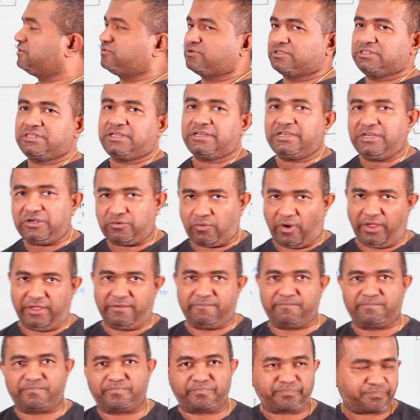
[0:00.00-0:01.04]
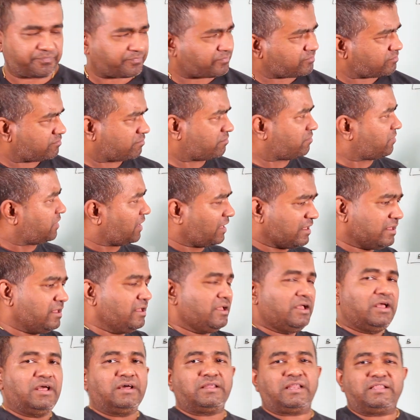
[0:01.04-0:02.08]
during the retry.
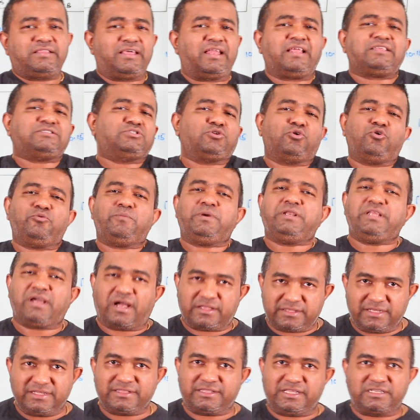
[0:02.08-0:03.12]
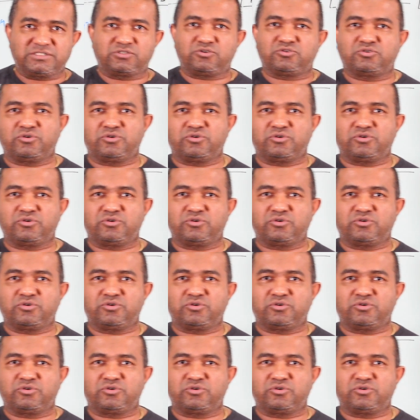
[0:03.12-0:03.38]
But there are so many other things